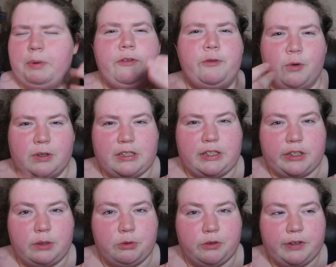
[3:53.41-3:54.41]
before seeing
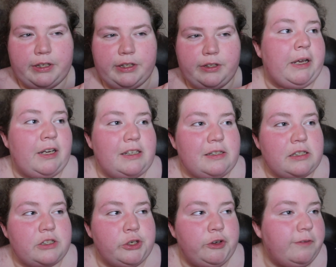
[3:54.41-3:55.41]
the movie because
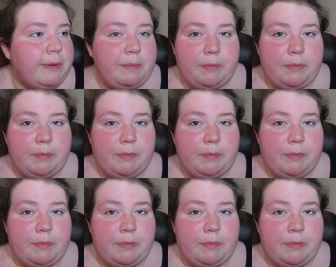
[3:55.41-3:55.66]
two of my